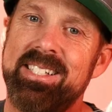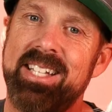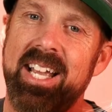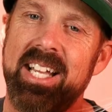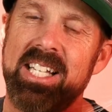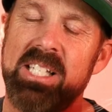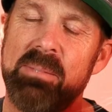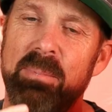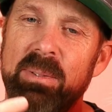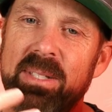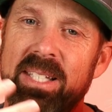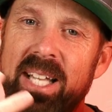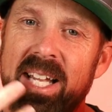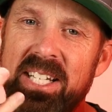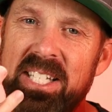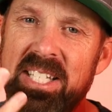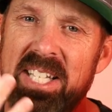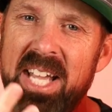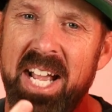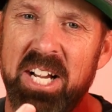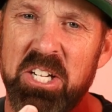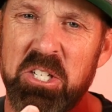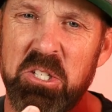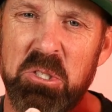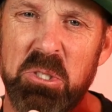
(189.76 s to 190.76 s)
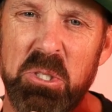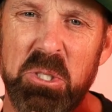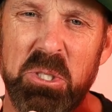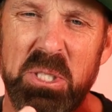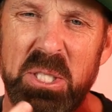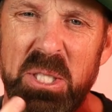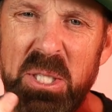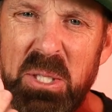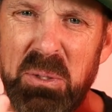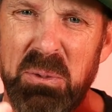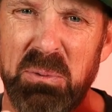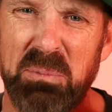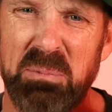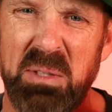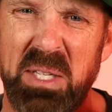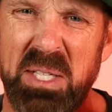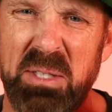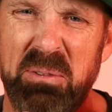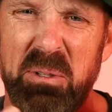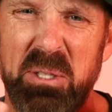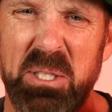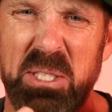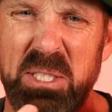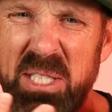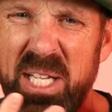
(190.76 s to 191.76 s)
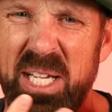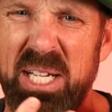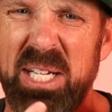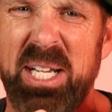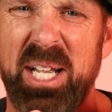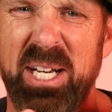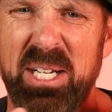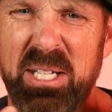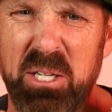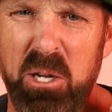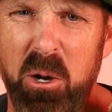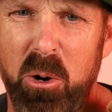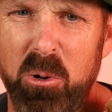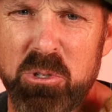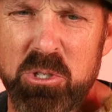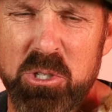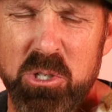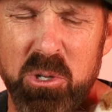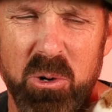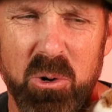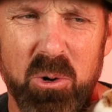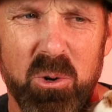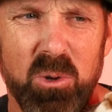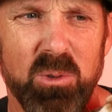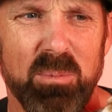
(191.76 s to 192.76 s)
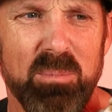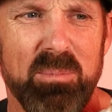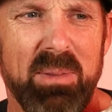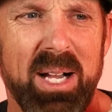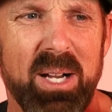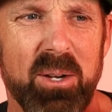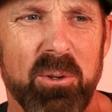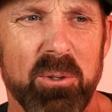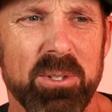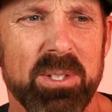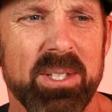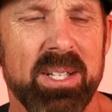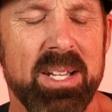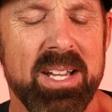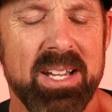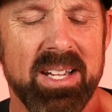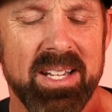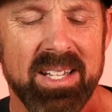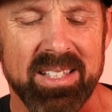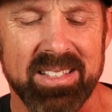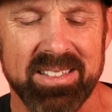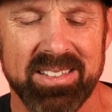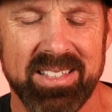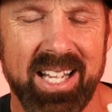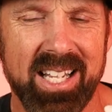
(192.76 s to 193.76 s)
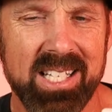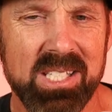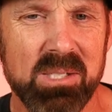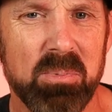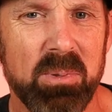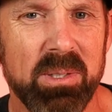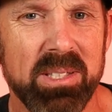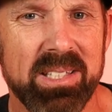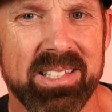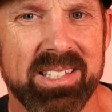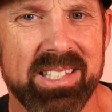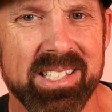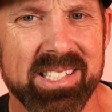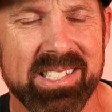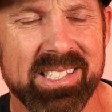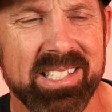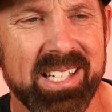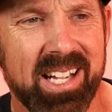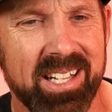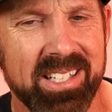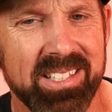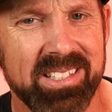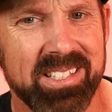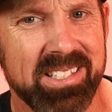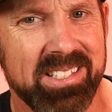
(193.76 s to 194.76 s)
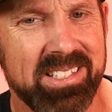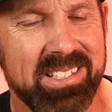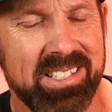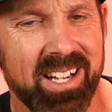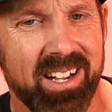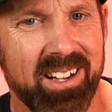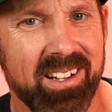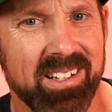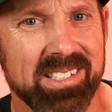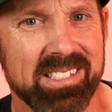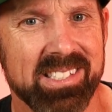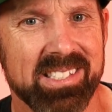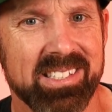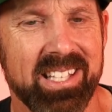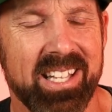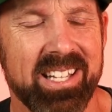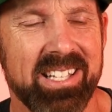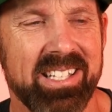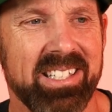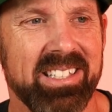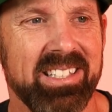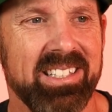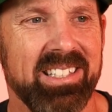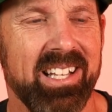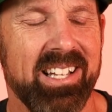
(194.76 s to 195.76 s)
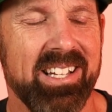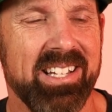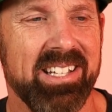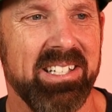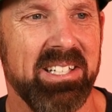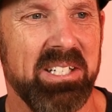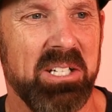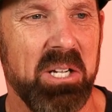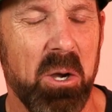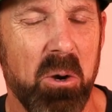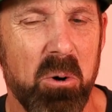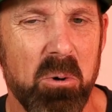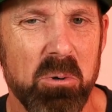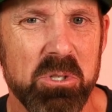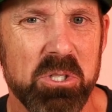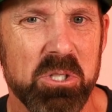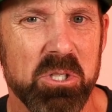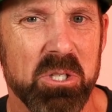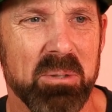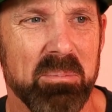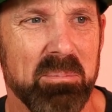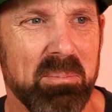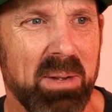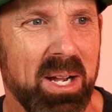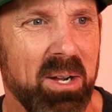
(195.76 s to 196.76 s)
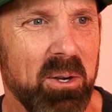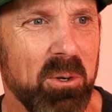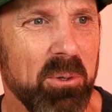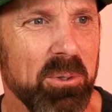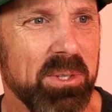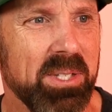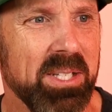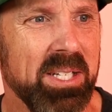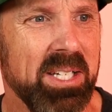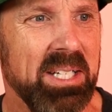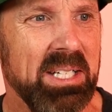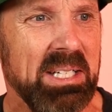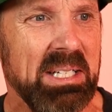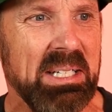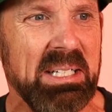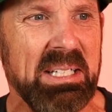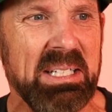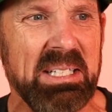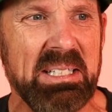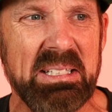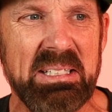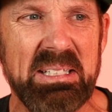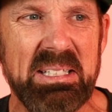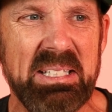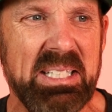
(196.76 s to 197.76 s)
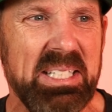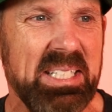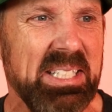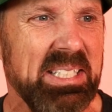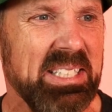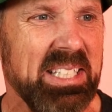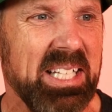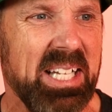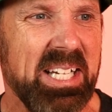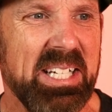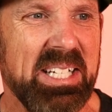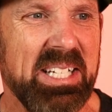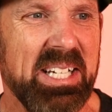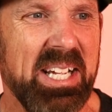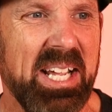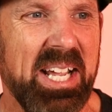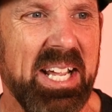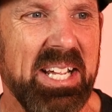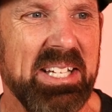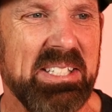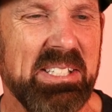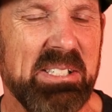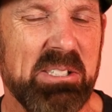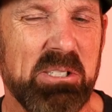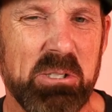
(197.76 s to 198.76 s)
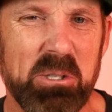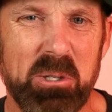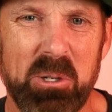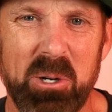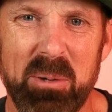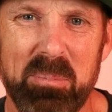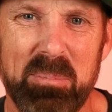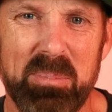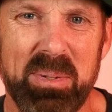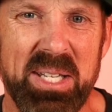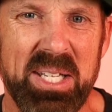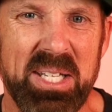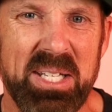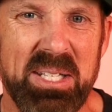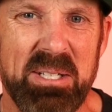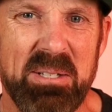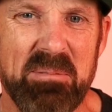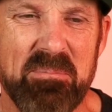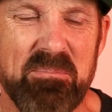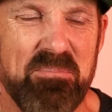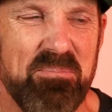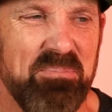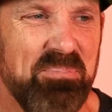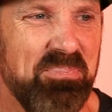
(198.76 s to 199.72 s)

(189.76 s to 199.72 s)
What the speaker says: taste, but that texture, you know, like where it like kind of coats your whole mouth. That's what this kind of does. Like it like coats your mouth in like a syrupy